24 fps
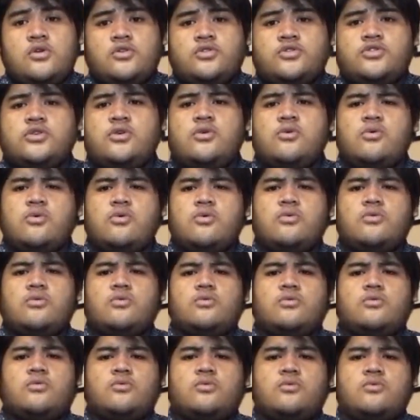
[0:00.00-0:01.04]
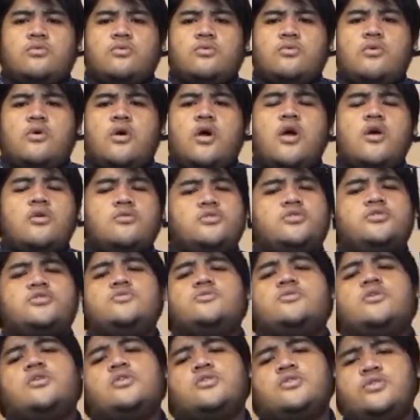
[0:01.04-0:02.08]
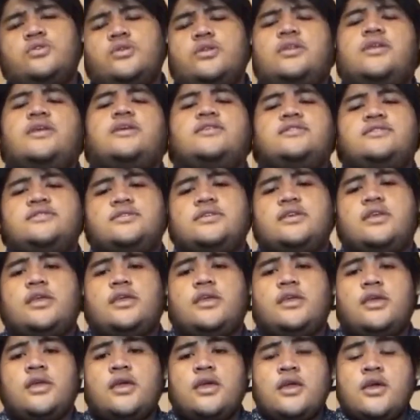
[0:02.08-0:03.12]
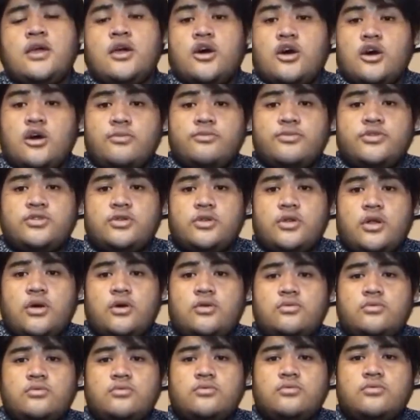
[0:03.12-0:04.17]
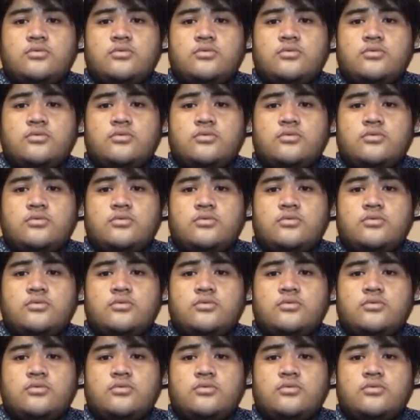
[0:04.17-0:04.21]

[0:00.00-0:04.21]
So, how to calculate Ohm's law?